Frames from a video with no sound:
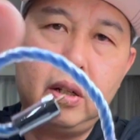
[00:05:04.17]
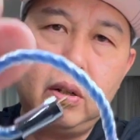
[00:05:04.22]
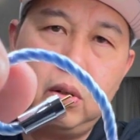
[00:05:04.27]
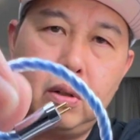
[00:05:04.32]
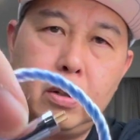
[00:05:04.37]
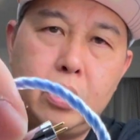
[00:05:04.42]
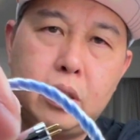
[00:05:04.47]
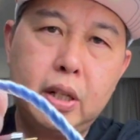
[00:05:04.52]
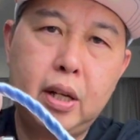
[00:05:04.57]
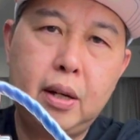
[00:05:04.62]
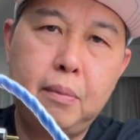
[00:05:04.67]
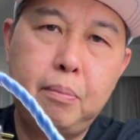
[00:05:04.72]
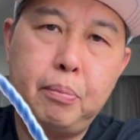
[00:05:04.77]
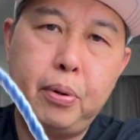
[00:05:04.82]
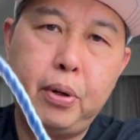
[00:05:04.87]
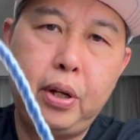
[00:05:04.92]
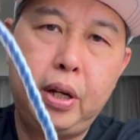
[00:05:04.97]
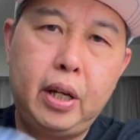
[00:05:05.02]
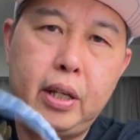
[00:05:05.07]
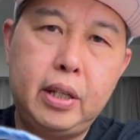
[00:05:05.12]
hooks are
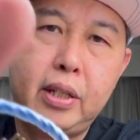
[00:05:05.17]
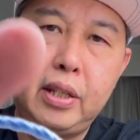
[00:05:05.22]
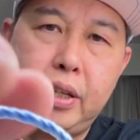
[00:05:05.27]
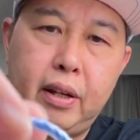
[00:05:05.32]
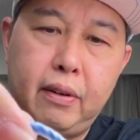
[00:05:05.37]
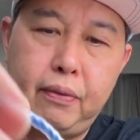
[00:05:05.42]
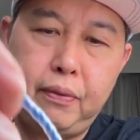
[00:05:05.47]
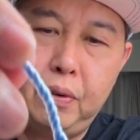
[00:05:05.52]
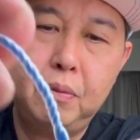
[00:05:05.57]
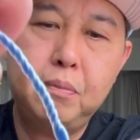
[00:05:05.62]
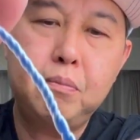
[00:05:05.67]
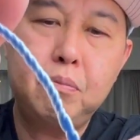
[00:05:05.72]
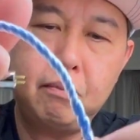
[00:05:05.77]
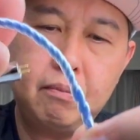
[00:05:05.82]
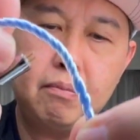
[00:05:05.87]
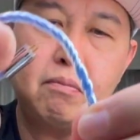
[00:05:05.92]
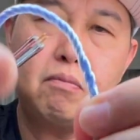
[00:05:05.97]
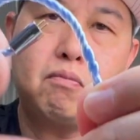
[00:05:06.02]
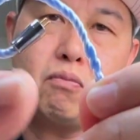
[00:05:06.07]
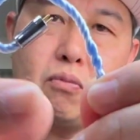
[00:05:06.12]
pretty stiff.
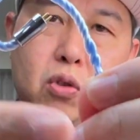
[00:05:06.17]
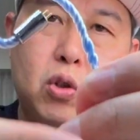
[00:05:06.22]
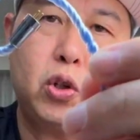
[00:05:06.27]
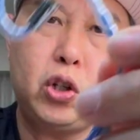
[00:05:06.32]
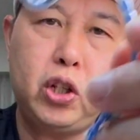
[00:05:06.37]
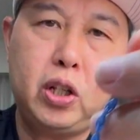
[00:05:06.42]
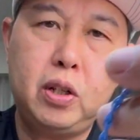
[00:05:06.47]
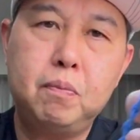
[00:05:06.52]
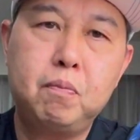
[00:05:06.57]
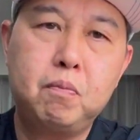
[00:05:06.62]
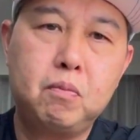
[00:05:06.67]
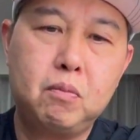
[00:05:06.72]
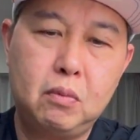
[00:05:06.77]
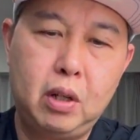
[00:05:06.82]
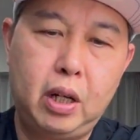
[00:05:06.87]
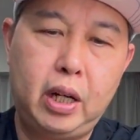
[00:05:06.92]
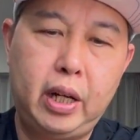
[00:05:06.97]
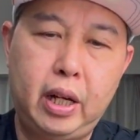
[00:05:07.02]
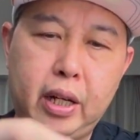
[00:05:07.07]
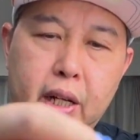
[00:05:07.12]
Good.
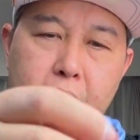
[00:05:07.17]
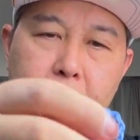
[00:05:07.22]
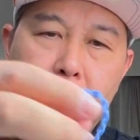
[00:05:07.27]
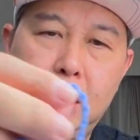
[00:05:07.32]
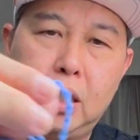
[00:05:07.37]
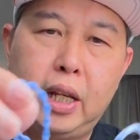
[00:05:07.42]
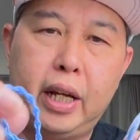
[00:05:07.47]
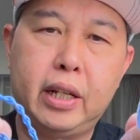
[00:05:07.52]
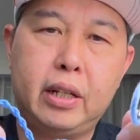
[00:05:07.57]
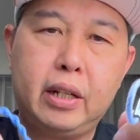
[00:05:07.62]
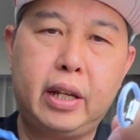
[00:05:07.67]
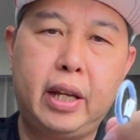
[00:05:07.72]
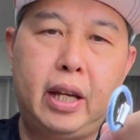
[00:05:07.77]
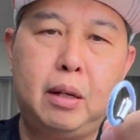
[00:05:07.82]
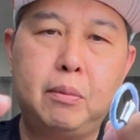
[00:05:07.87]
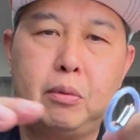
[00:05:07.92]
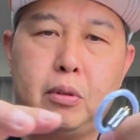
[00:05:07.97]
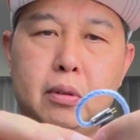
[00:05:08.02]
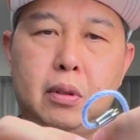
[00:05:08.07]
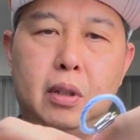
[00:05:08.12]
I kind of like the
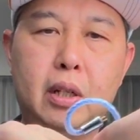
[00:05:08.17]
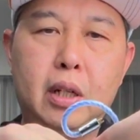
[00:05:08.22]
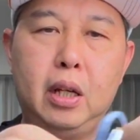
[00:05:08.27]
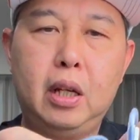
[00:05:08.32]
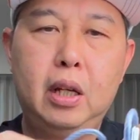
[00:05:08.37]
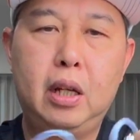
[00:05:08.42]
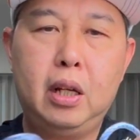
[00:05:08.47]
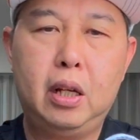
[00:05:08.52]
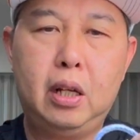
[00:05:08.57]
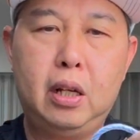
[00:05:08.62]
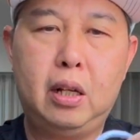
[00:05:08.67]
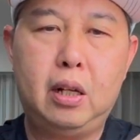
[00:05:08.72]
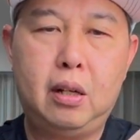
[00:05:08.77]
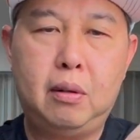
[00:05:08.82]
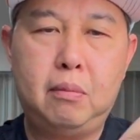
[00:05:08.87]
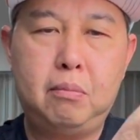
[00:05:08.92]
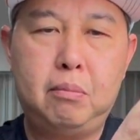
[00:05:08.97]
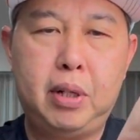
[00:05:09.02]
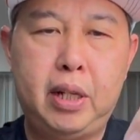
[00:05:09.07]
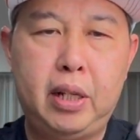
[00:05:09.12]
cable,
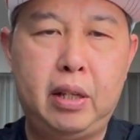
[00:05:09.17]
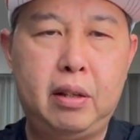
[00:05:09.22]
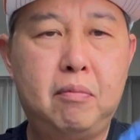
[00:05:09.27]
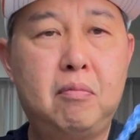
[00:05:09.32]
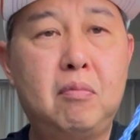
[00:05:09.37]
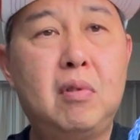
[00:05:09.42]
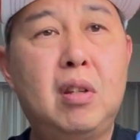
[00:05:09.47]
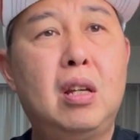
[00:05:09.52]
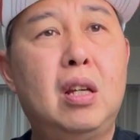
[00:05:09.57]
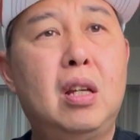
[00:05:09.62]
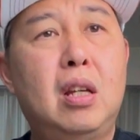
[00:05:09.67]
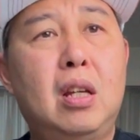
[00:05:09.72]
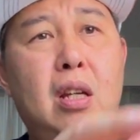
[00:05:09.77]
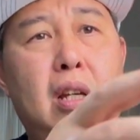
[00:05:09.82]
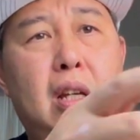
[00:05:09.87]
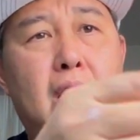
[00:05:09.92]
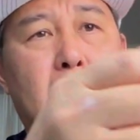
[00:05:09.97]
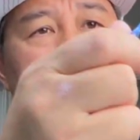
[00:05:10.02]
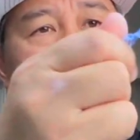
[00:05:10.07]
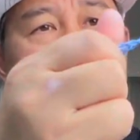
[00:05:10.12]
but
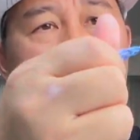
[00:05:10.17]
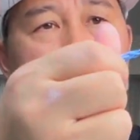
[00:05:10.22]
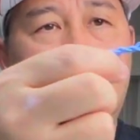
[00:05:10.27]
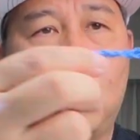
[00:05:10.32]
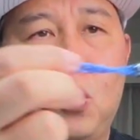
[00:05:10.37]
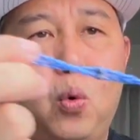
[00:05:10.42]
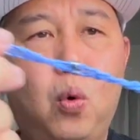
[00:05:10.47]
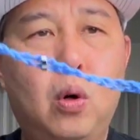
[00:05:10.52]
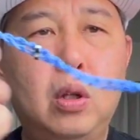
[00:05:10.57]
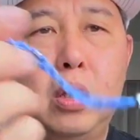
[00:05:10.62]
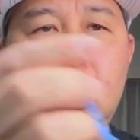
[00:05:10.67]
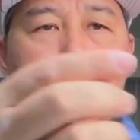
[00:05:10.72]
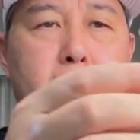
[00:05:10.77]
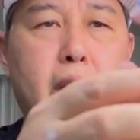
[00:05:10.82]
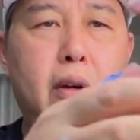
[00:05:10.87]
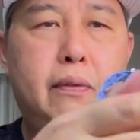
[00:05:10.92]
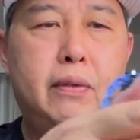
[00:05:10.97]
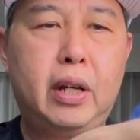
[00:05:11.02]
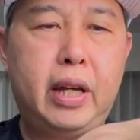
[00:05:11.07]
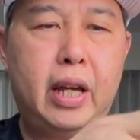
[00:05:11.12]
the
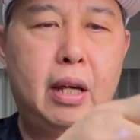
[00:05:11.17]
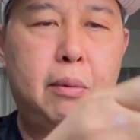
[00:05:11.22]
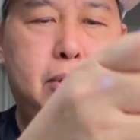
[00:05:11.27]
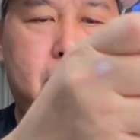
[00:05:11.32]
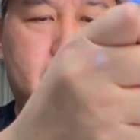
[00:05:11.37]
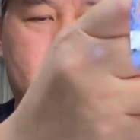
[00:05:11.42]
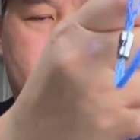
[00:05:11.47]
quality of the cable